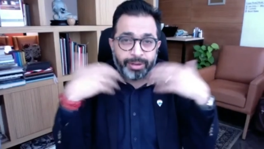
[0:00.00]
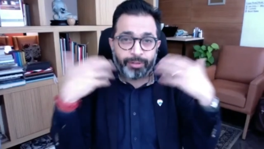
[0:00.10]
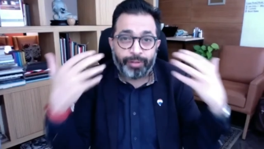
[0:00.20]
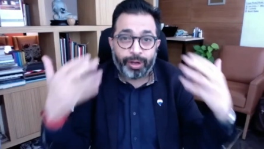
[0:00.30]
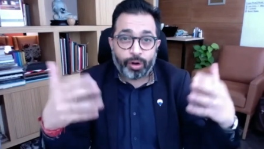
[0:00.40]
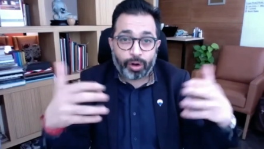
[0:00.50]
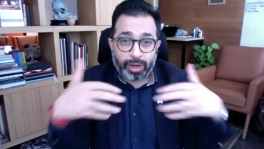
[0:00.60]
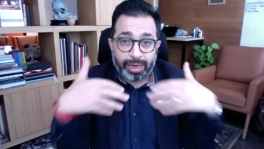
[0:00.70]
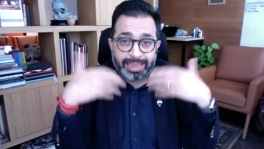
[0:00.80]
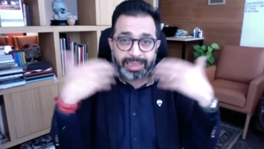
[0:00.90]
we are
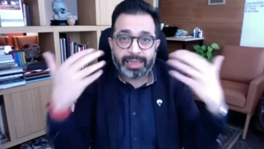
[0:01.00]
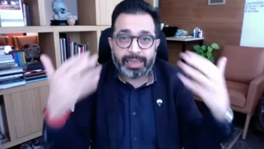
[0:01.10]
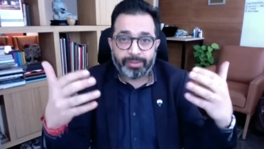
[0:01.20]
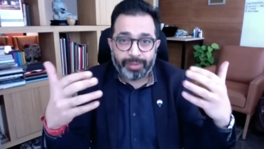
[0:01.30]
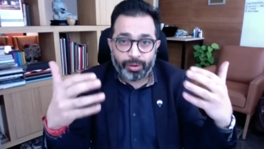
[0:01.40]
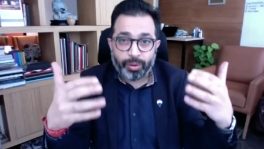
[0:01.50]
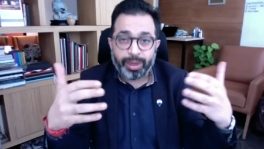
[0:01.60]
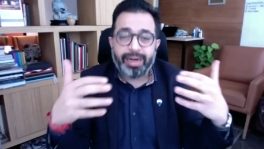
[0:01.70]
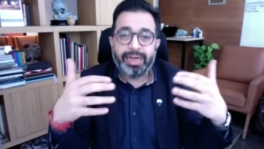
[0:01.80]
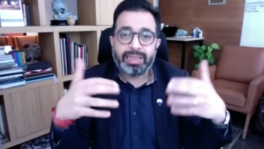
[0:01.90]
not listening. We
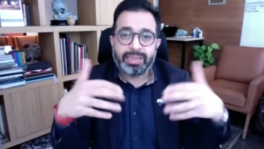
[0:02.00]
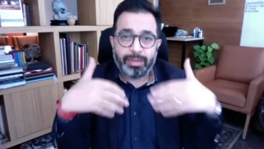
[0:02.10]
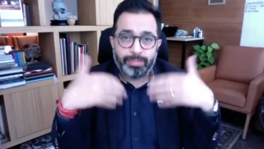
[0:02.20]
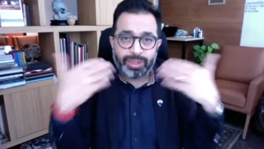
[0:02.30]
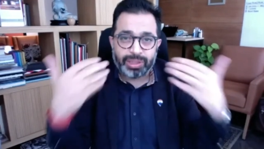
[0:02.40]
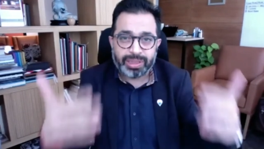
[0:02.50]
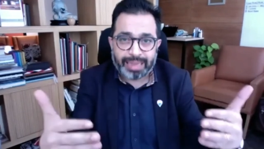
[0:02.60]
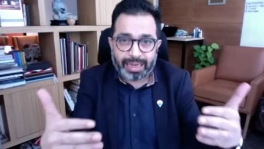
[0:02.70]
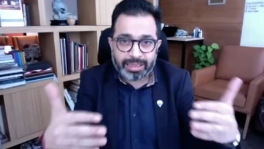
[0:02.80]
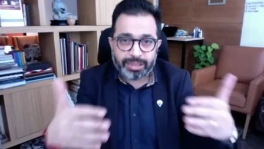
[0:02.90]
don't understand business
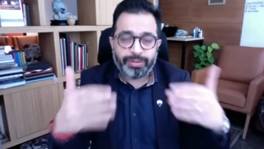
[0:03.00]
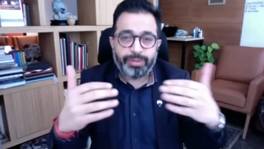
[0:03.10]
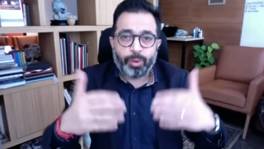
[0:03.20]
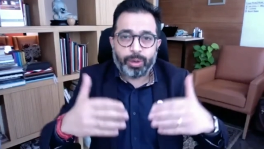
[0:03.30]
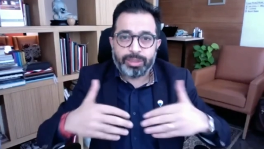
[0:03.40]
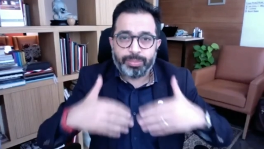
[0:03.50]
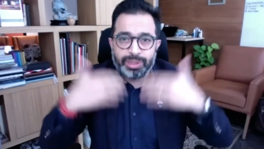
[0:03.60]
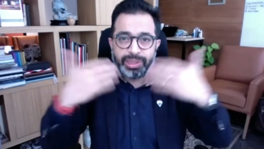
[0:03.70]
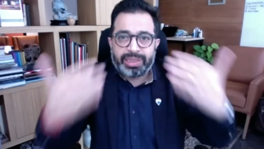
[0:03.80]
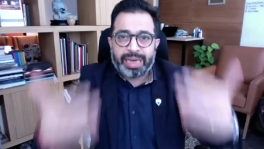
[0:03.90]
intelligence. We, what is
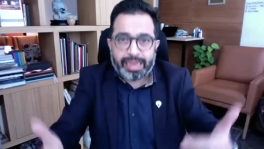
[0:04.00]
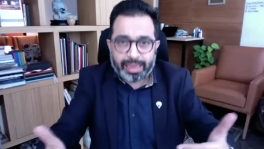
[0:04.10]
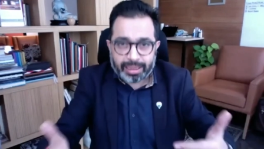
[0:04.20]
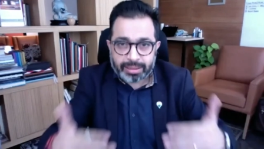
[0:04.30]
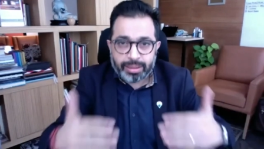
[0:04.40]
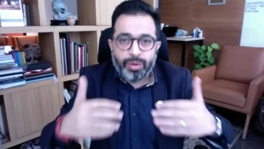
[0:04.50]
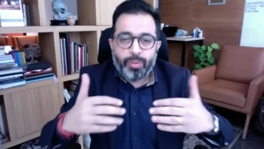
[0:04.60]
business telling us?